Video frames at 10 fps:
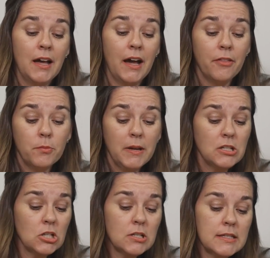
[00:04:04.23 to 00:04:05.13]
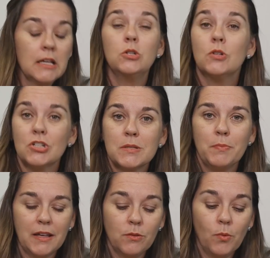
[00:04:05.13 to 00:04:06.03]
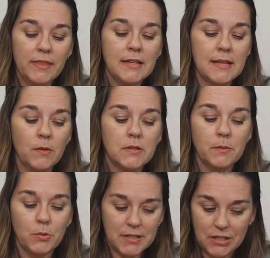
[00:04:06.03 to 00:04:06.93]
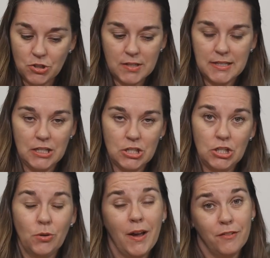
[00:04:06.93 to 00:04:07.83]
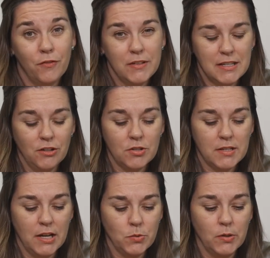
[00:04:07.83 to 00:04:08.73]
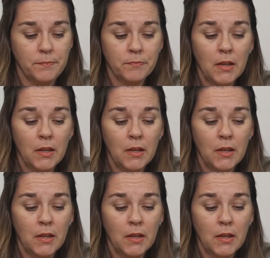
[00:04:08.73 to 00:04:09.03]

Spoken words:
Other majors, you can just pick the one that sounds the most interesting to you and fits in your schedule.